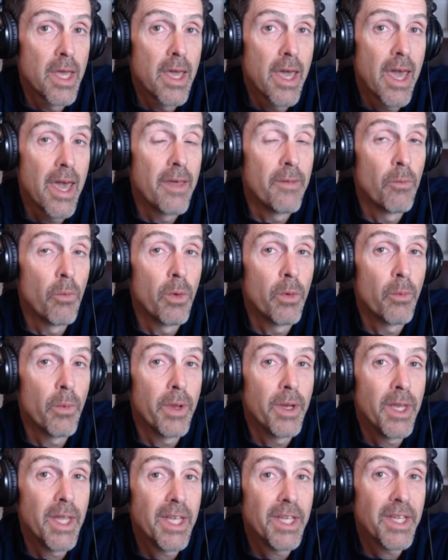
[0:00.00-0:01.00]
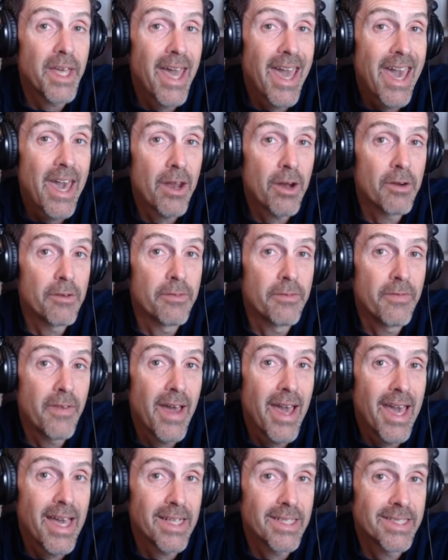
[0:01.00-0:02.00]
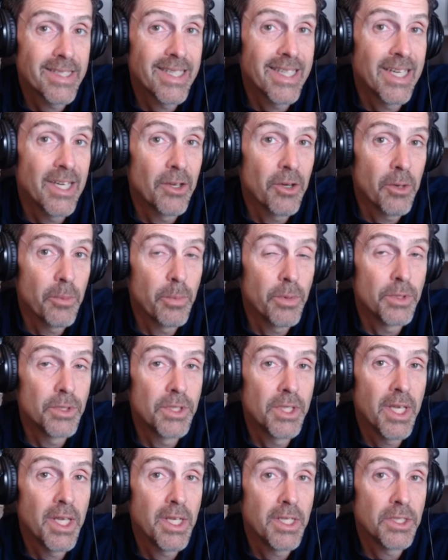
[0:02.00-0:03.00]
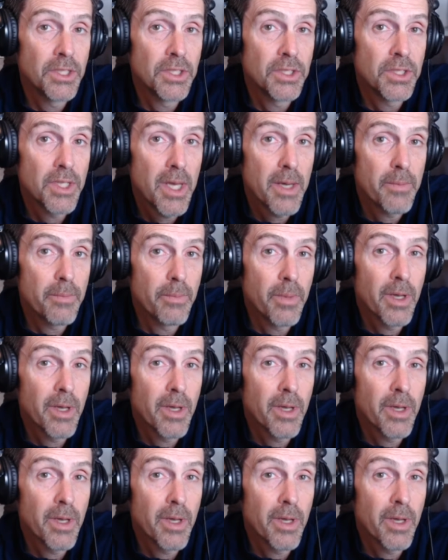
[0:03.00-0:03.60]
And when we need to add our fat to get our percentages up,